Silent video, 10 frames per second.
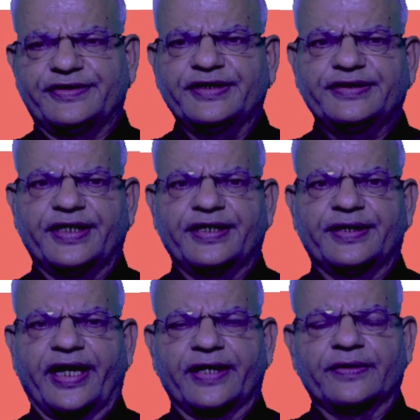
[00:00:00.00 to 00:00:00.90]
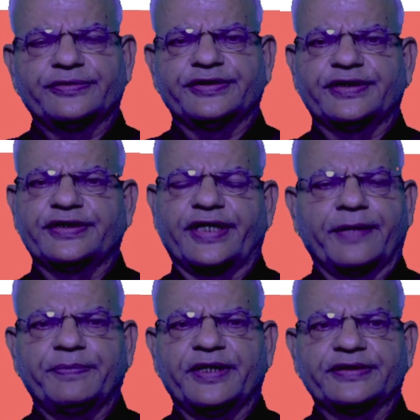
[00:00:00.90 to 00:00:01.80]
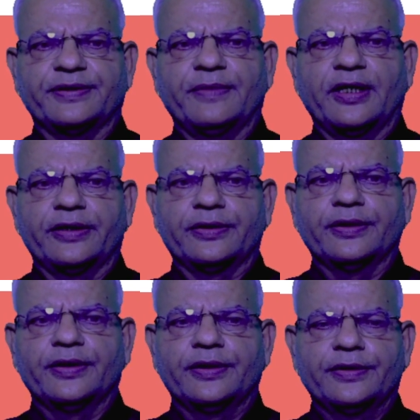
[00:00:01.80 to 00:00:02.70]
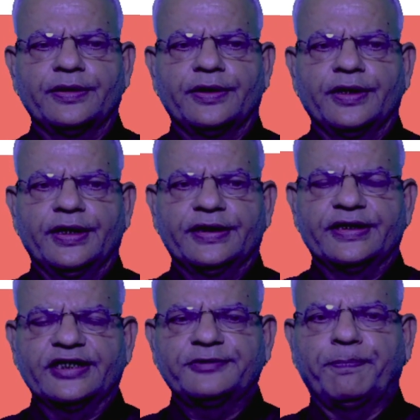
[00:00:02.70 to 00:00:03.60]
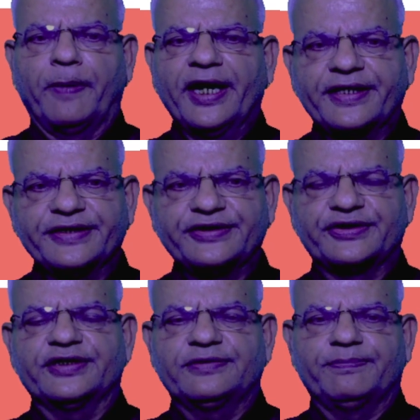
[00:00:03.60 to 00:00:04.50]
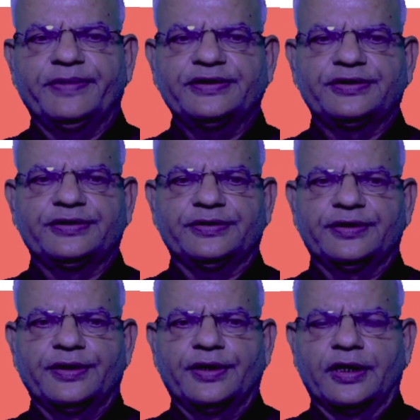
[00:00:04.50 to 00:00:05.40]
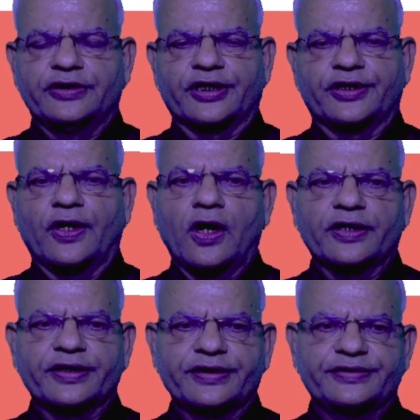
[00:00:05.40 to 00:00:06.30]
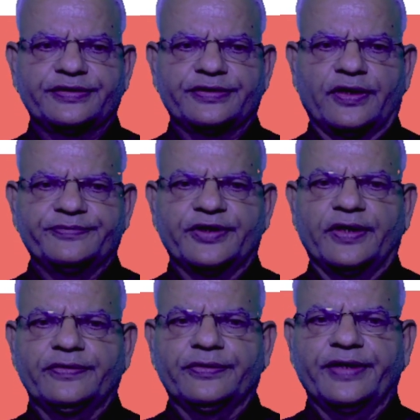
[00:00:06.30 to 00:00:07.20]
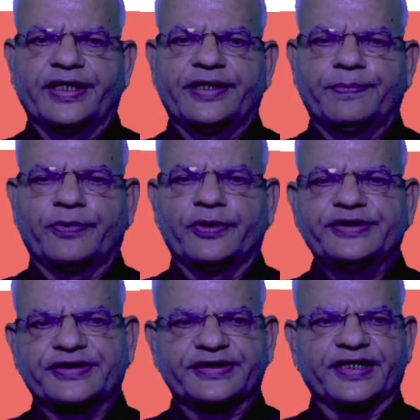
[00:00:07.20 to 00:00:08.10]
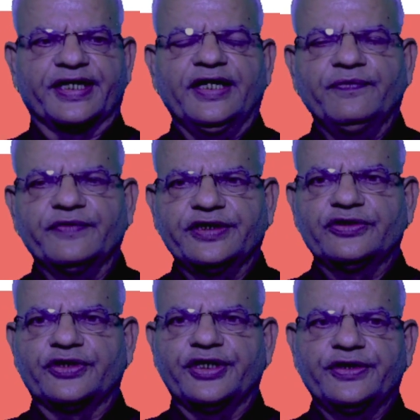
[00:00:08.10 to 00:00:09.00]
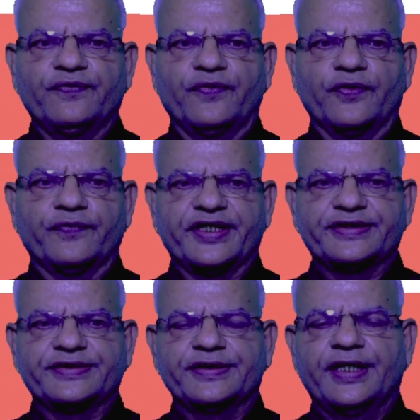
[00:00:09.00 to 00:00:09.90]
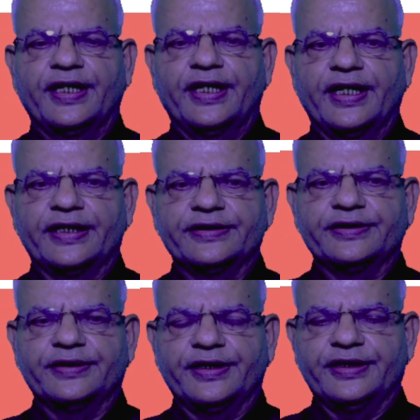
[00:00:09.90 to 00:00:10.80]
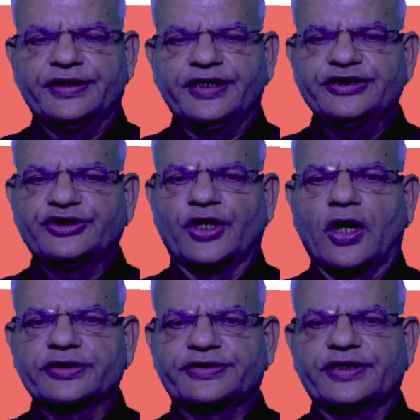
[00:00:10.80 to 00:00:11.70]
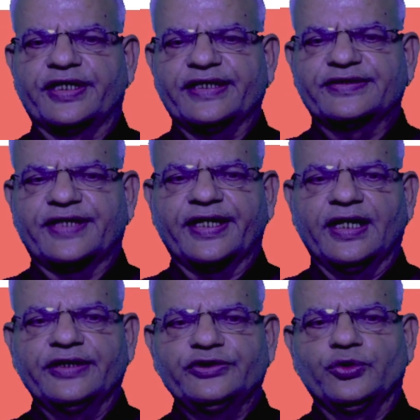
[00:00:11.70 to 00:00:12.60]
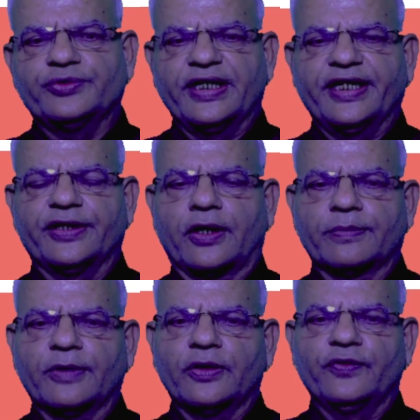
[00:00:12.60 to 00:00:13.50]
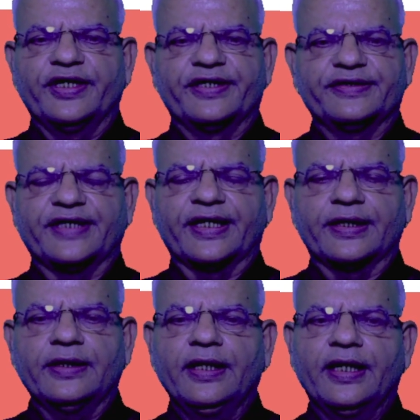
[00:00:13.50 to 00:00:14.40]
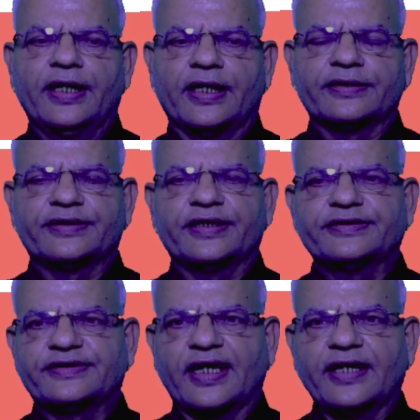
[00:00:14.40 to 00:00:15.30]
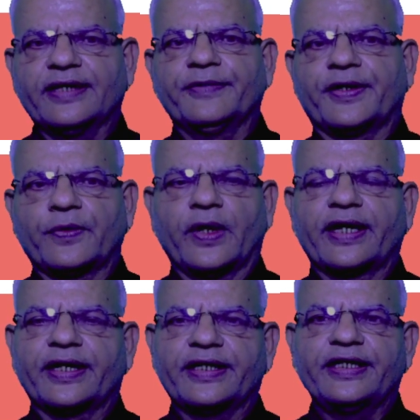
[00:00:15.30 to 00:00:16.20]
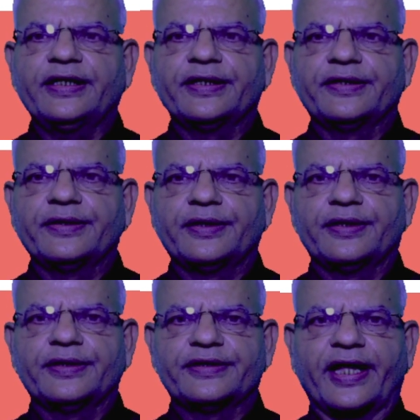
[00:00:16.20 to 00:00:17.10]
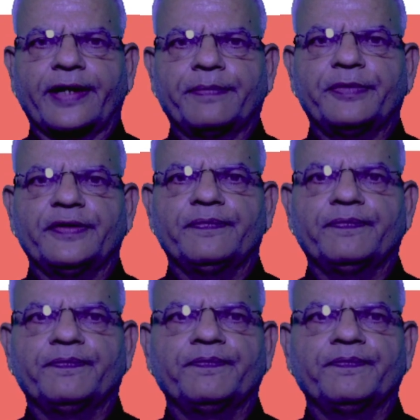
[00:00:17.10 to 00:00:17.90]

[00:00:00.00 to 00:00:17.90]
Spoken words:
cyst, and diagnosis and therapy are similar. Then split estrus, which the dog is observed to enter proestrus again within 3 to 4 weeks. And in these dogs, the next cycle is usually a normal ovulatory cycle and thus seldom require any therapy.